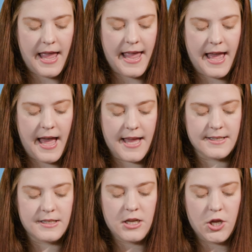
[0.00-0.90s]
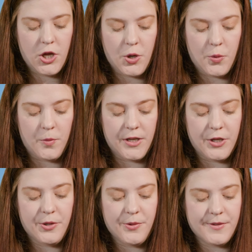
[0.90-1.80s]
and we
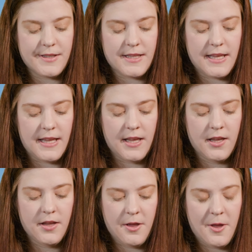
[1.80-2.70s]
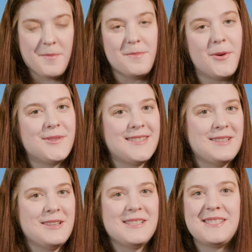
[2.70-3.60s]
use the most
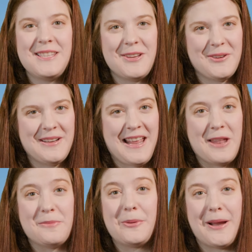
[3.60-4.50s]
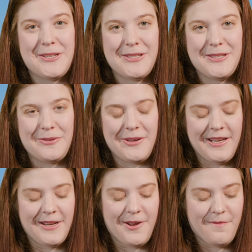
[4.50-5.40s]
secret and precious
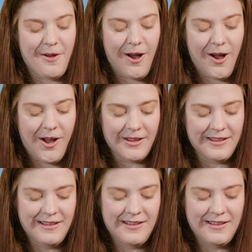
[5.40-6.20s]
ingredient of all